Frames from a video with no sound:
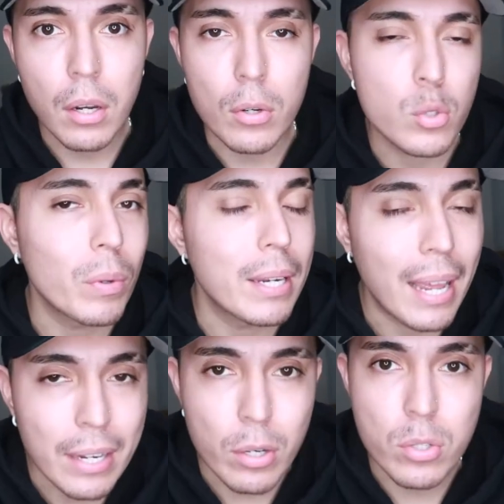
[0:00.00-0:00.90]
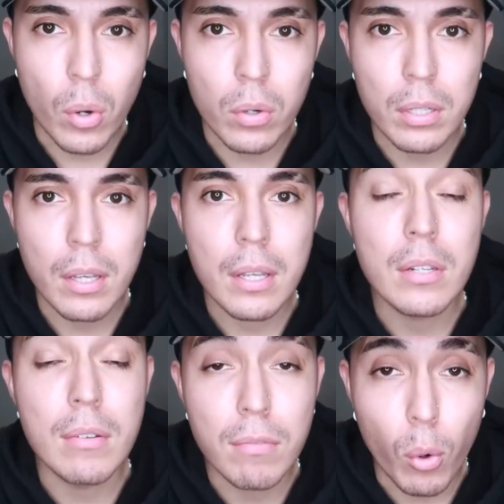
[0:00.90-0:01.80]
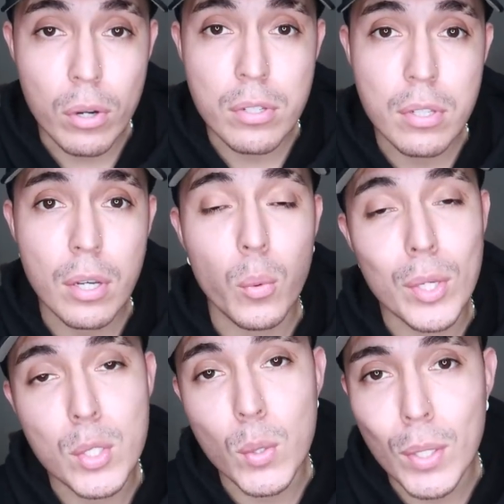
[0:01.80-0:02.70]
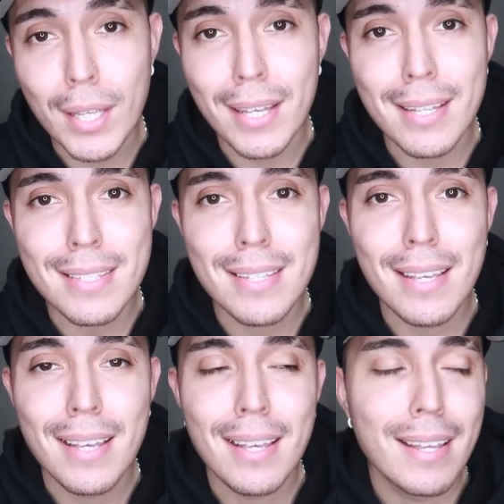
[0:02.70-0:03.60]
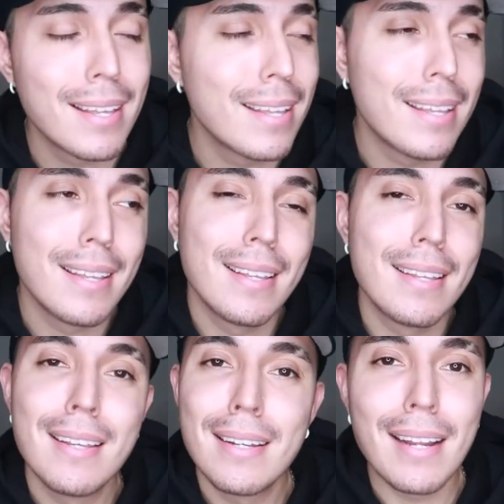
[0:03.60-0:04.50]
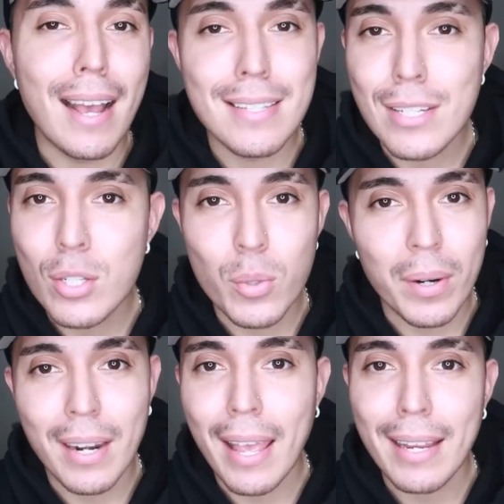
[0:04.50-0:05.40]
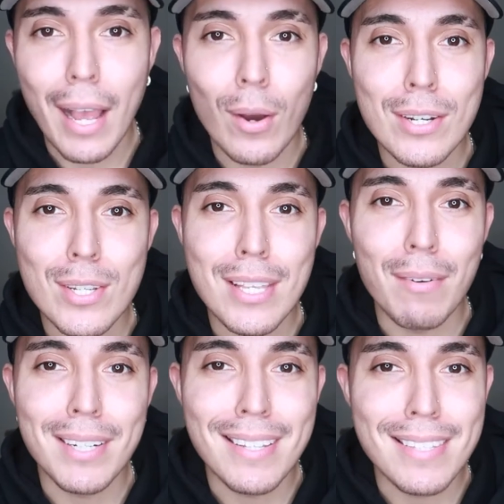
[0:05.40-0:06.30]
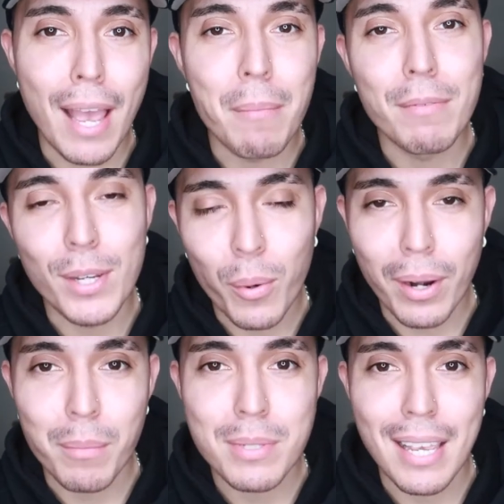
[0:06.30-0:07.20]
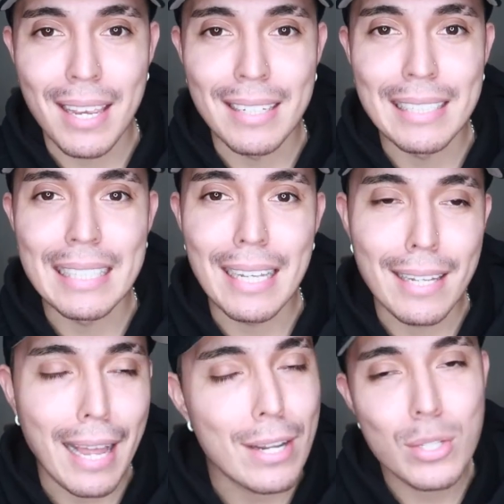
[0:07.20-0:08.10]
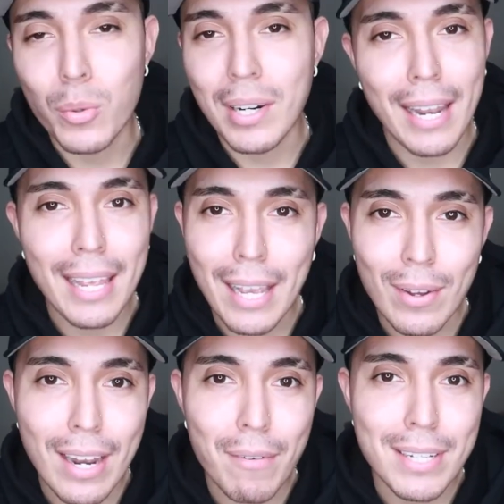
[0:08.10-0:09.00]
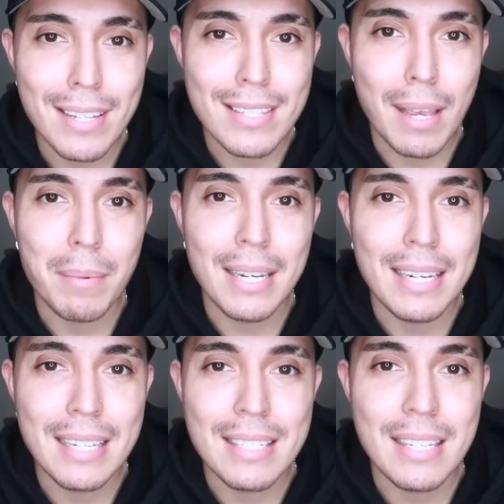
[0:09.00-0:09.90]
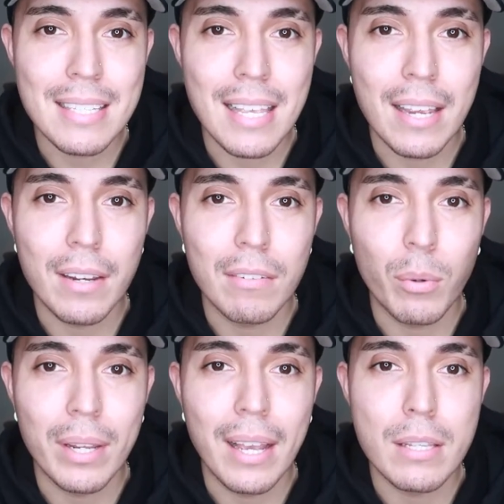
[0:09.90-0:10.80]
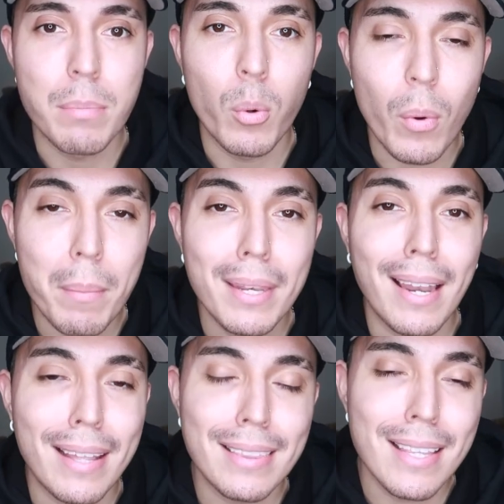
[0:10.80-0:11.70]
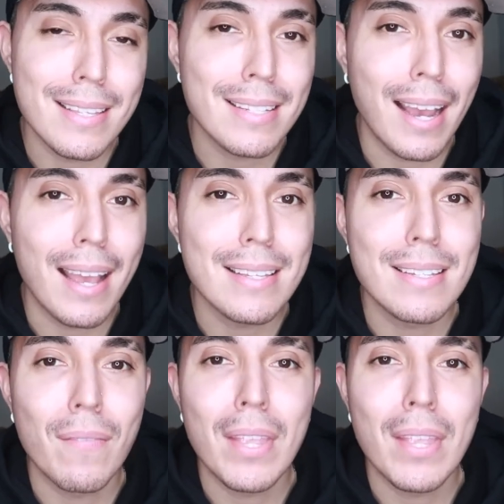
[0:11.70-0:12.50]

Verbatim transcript: or 29 years old divorced with two kids. Guys, I just wanted to hang out and just have a good time if you know what I'm saying. I just wanted to hang out and have a good time and, easy is that here for you guys. But women like this, guys,